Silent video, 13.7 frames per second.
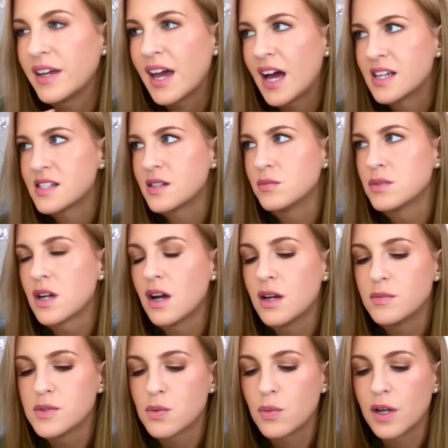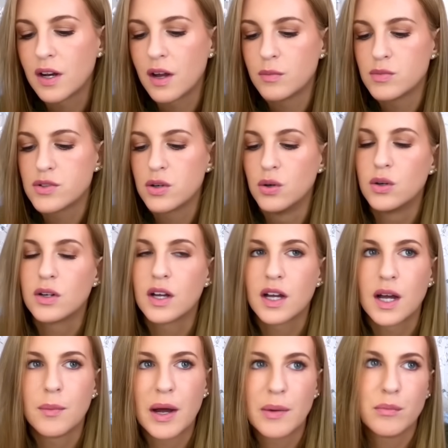yeah, sometimes when I'm
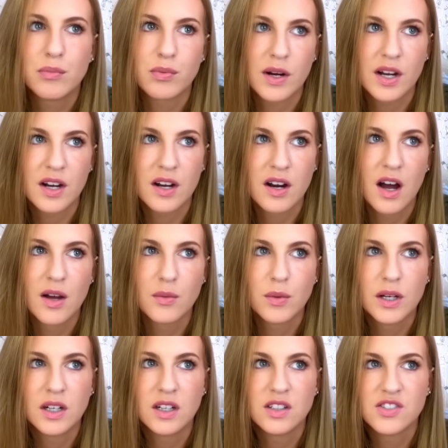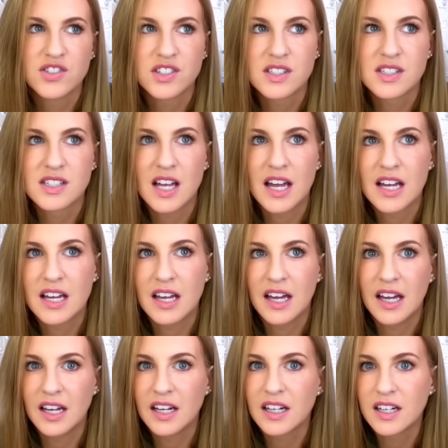talking about Britain, I will just say
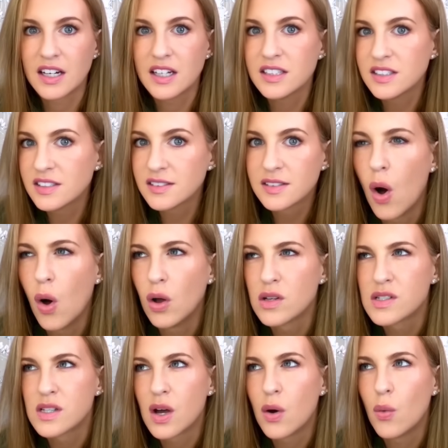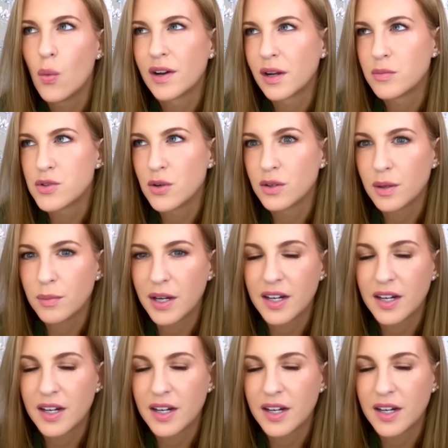England. Also, when I'm talking about